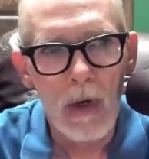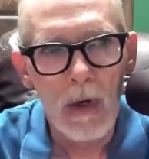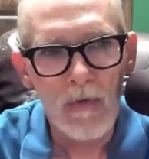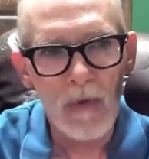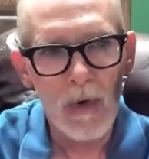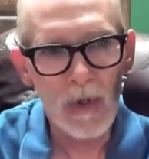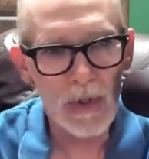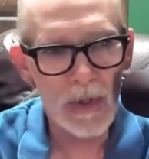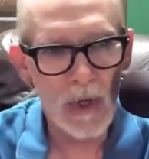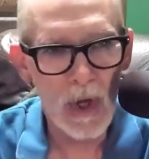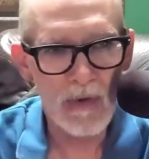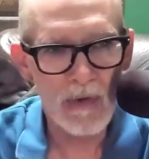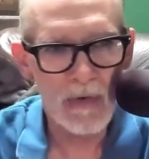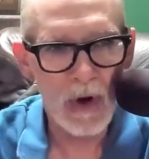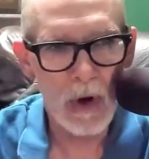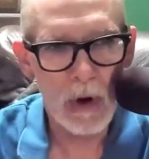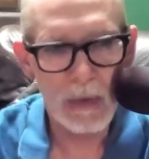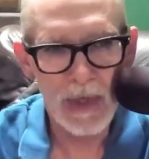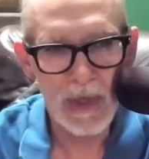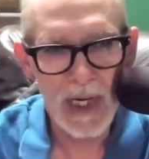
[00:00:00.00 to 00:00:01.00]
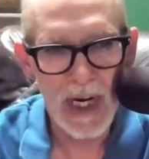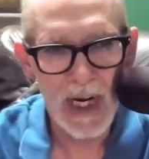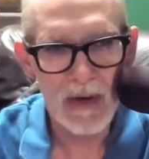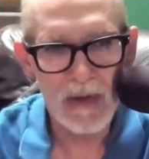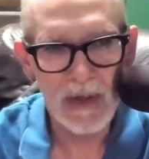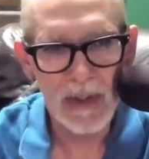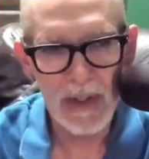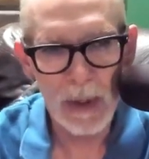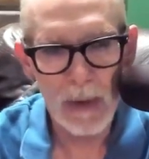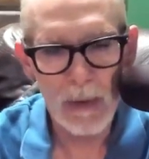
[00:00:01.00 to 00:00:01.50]
first off, I already have
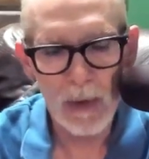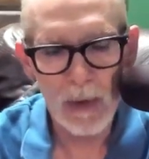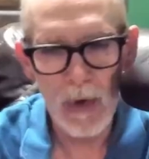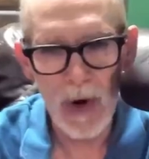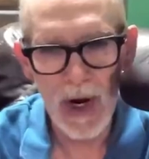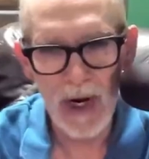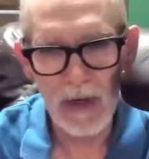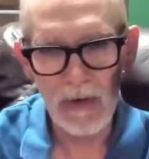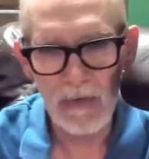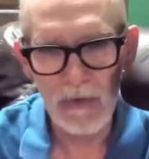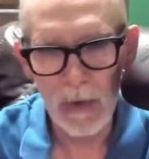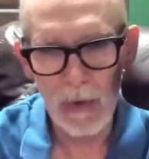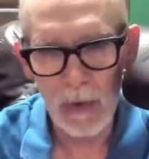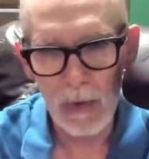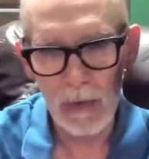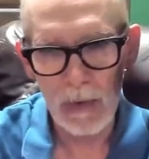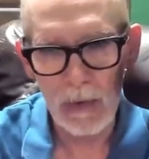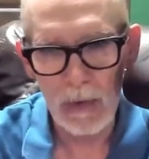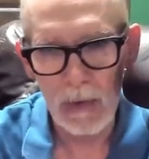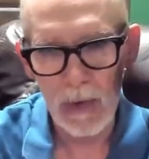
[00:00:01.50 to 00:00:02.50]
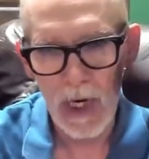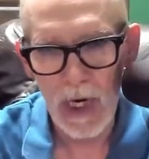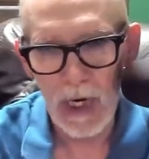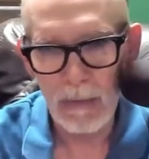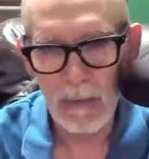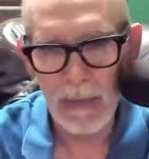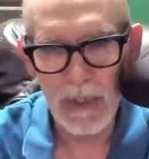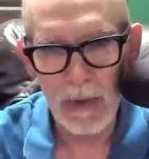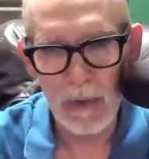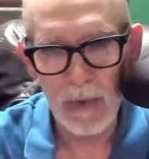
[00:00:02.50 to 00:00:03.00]
the Democratic vote. I
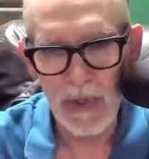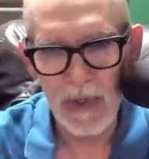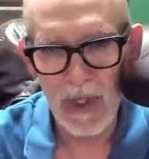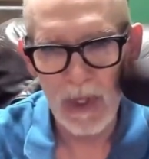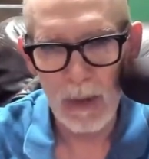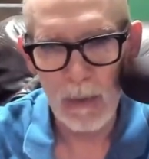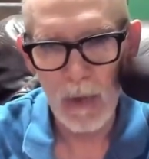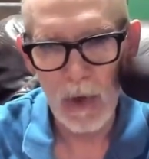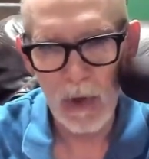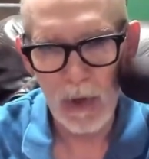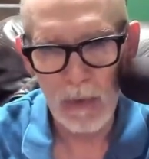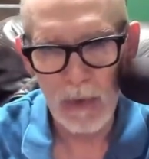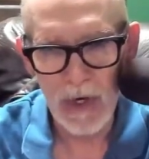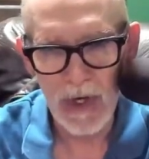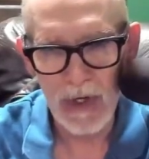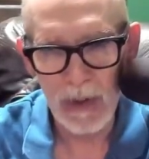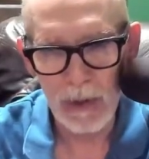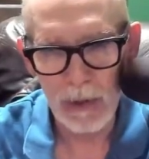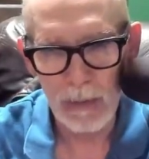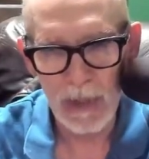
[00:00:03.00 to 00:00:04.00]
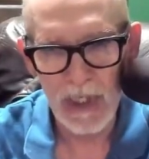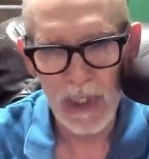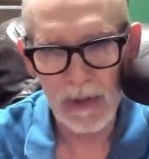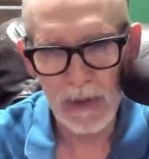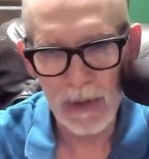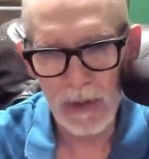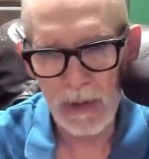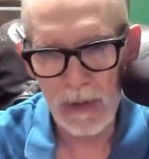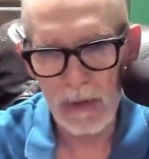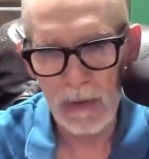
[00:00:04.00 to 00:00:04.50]
meet with them on a regular
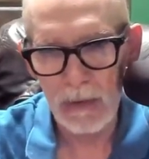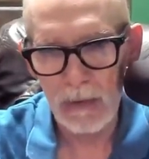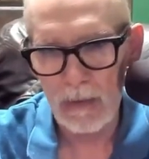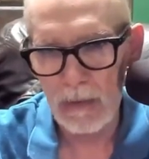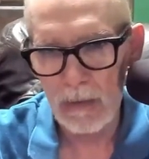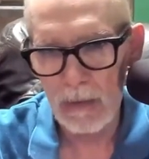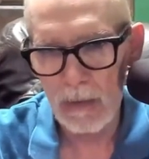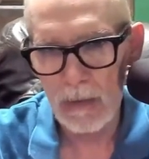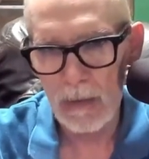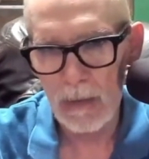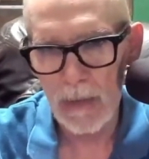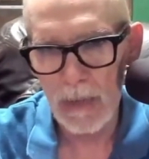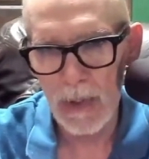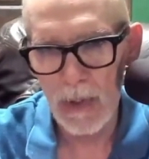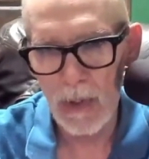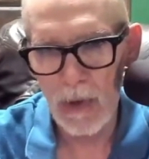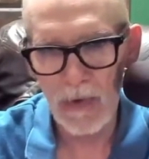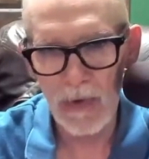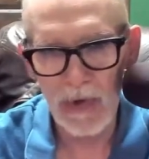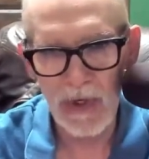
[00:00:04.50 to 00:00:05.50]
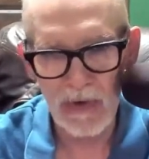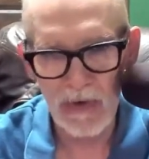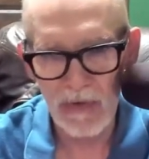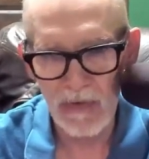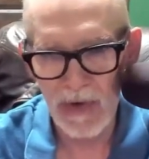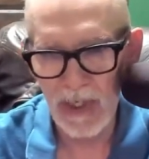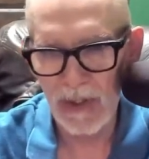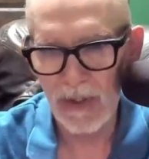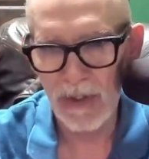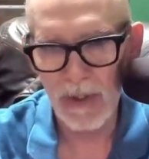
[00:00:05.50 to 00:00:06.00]
basis. Their
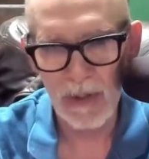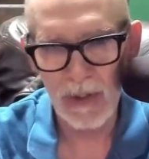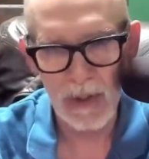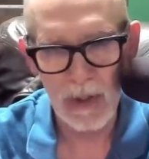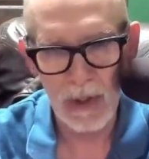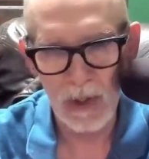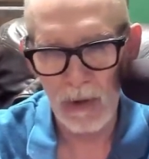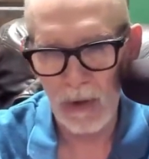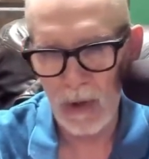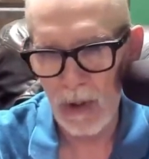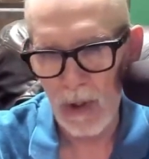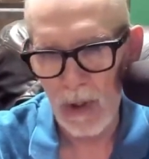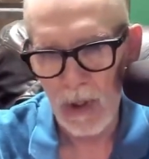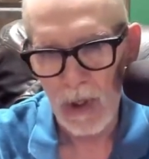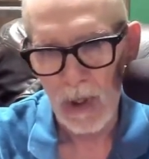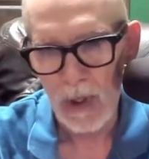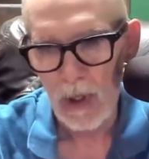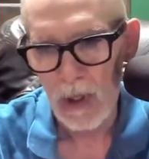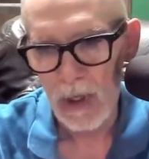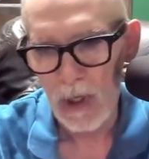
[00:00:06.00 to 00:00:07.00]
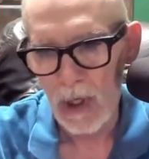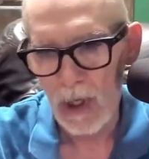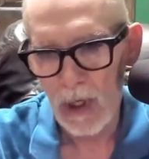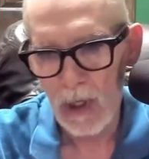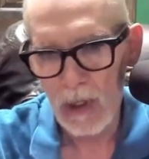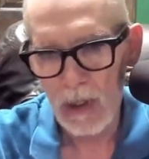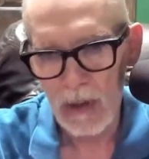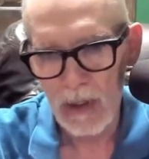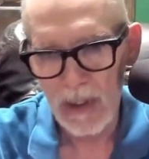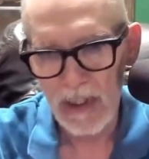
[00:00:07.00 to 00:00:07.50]
convention, their
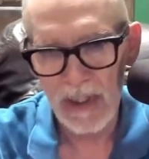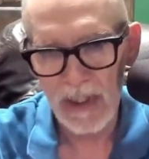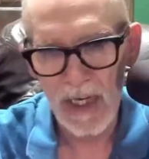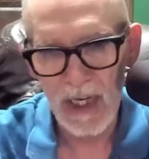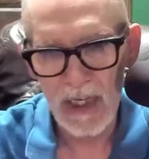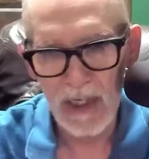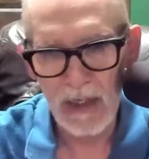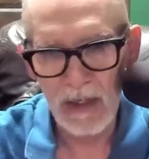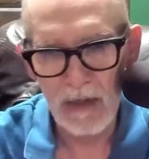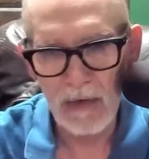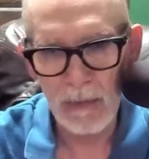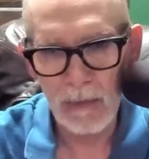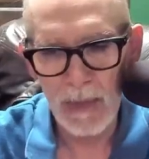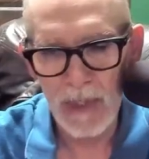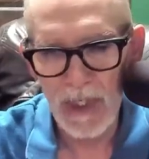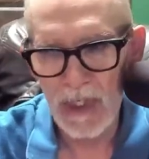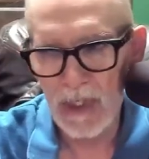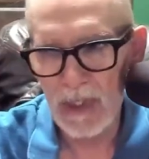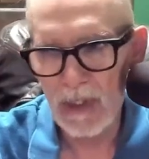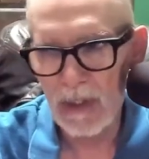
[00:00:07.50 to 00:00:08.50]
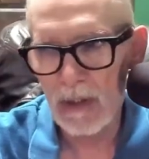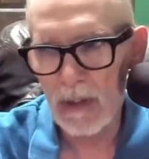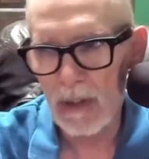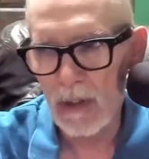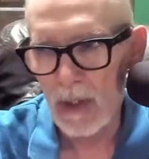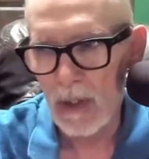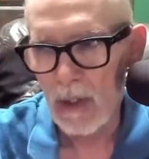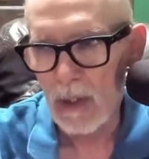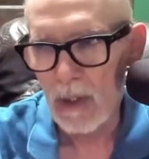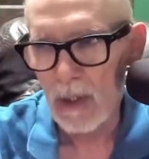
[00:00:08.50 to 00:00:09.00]
executive meetings.
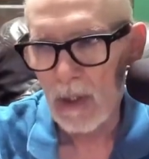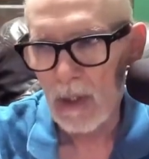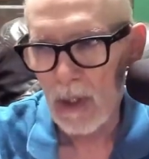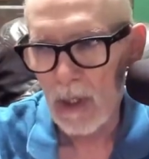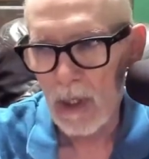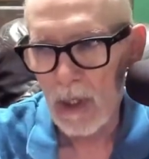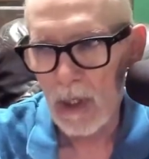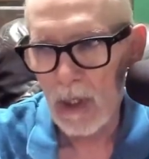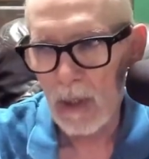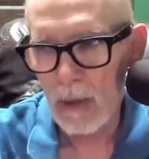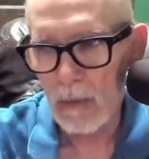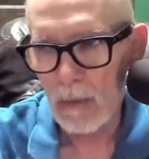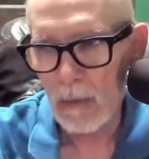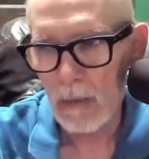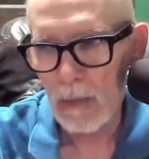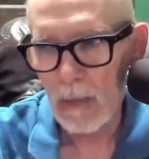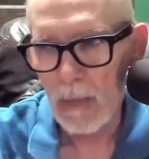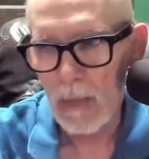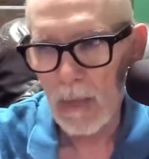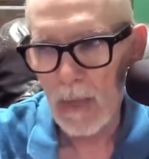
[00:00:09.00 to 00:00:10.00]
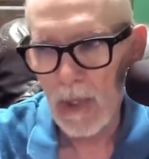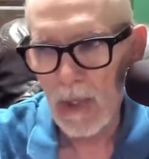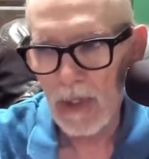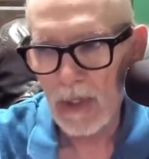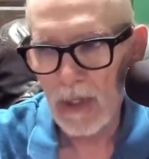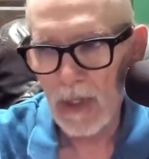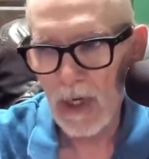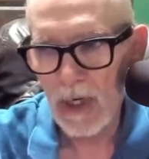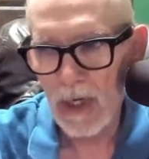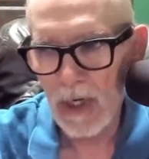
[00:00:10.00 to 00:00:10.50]
Um,
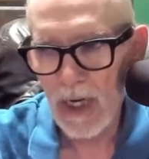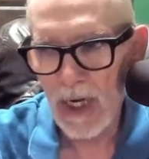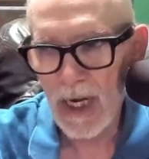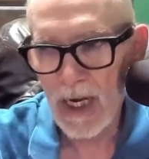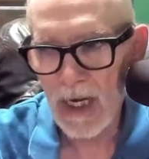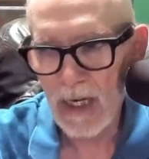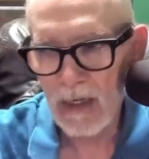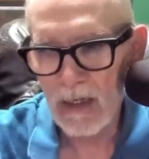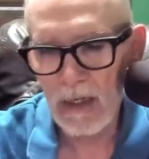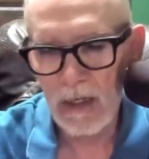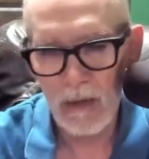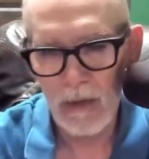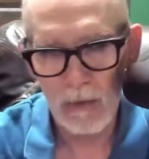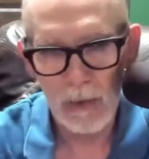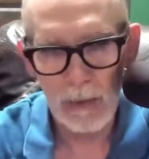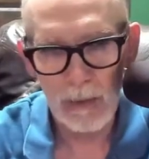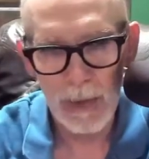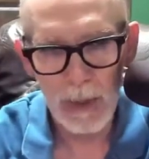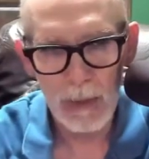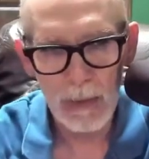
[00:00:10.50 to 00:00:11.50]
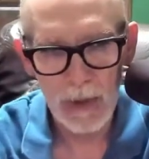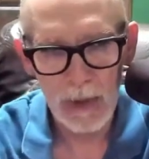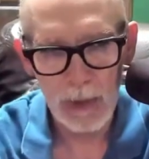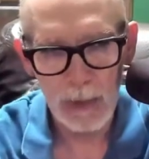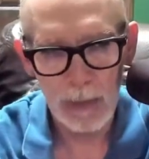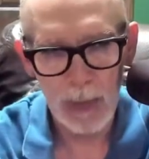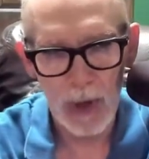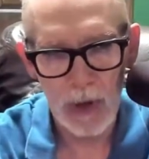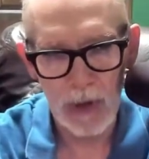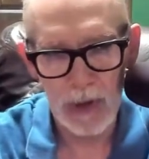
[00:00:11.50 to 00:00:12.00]
and in the
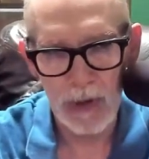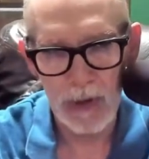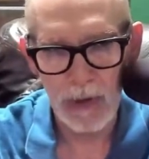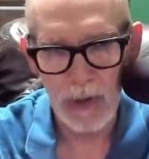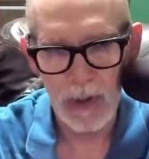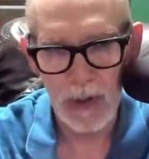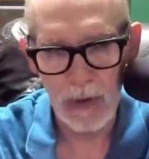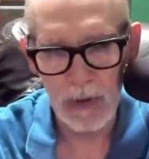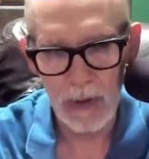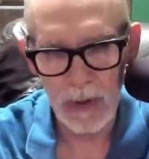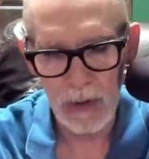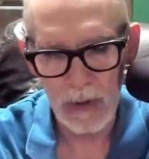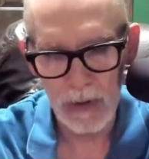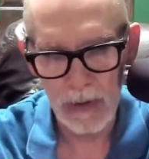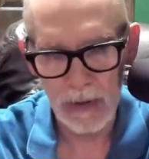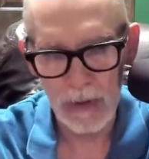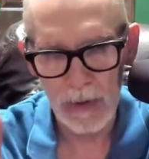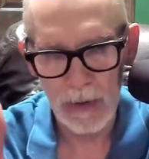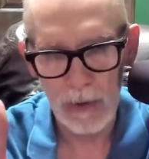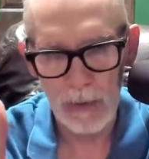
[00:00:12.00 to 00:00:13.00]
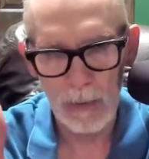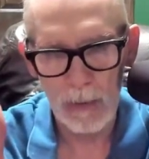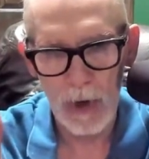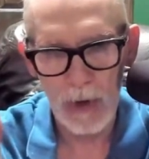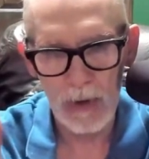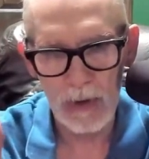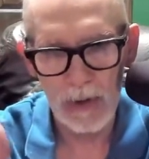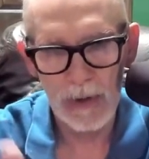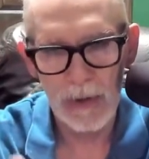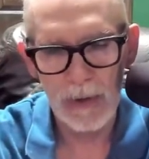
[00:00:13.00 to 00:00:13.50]
Republican Party, there's two
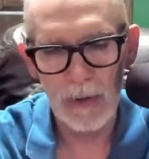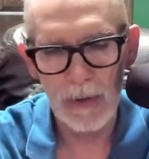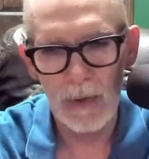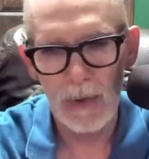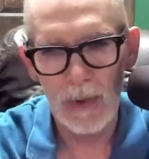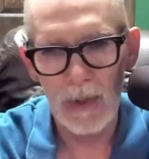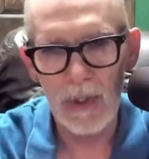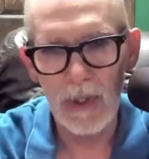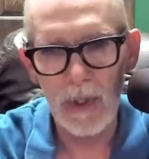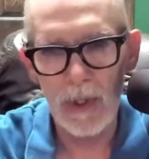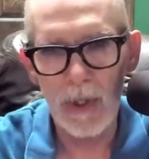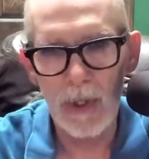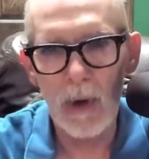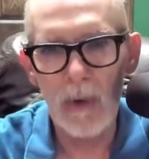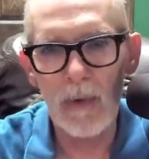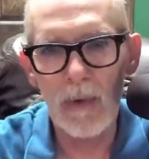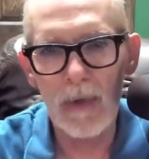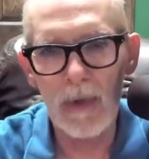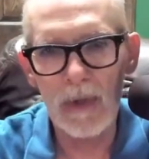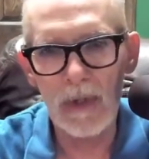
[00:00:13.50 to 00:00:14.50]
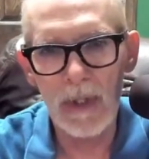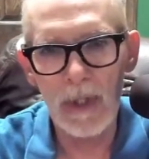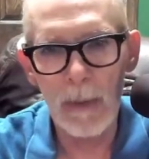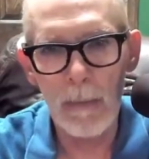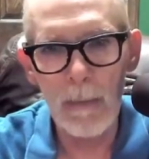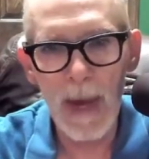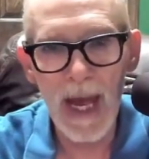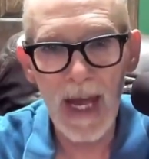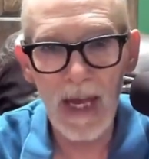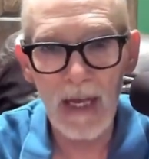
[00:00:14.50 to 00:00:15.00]
parts to it. There's the
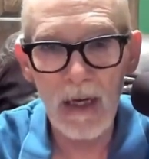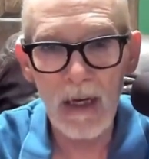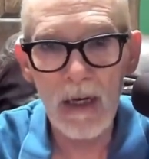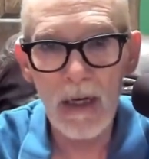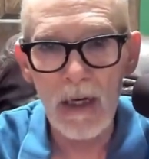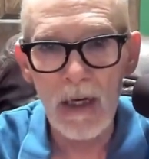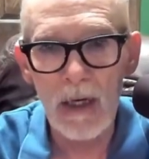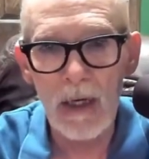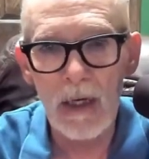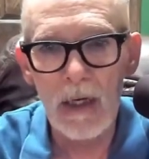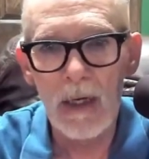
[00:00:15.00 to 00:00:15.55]
MAGA